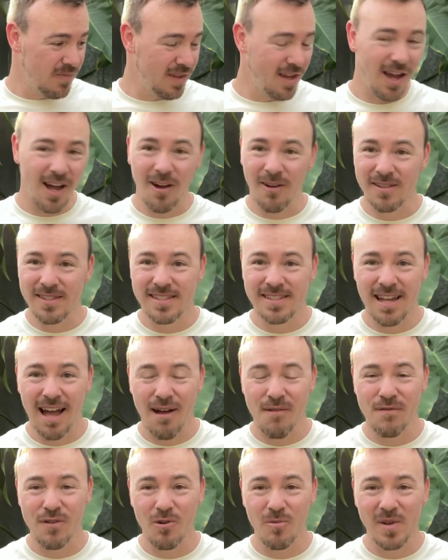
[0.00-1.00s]
I'd
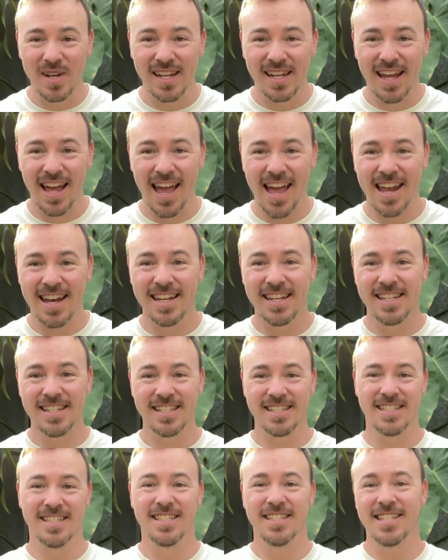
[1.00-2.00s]
start filming it and
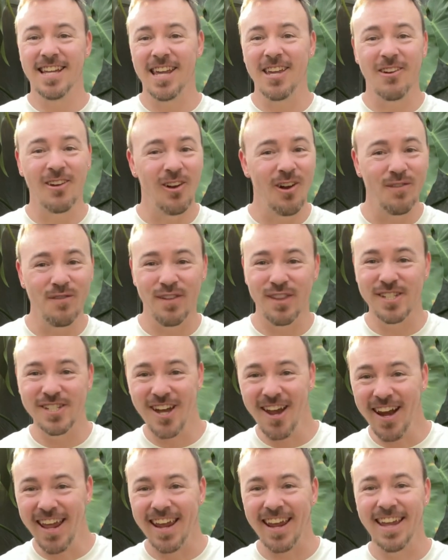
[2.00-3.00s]
take you along for the
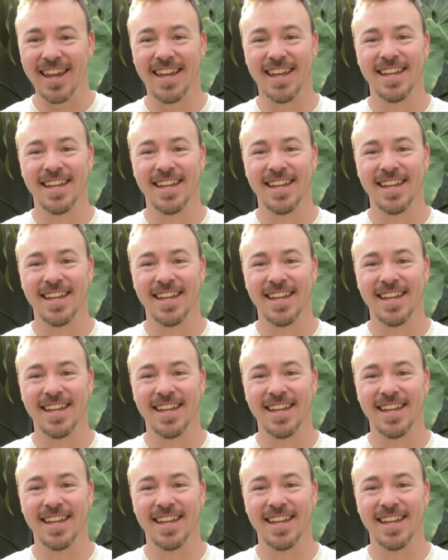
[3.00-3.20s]
journey.